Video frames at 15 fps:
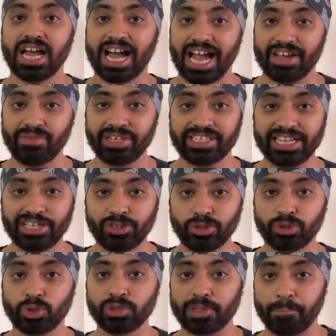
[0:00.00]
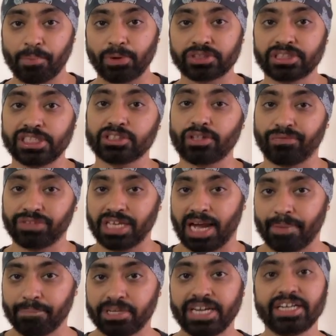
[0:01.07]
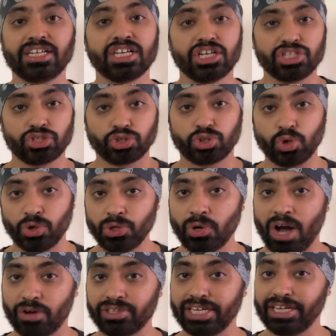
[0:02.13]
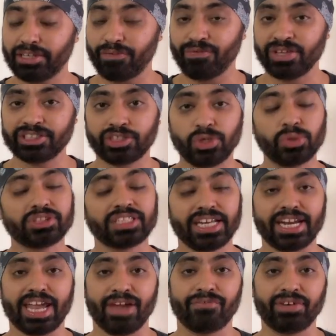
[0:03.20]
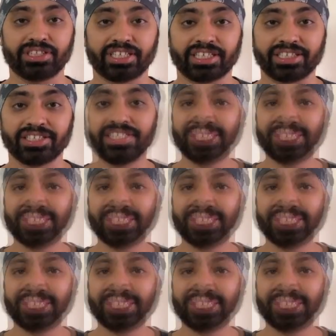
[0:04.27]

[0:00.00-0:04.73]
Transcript: I will take you through the process of the update, show you how the interface looks and everything.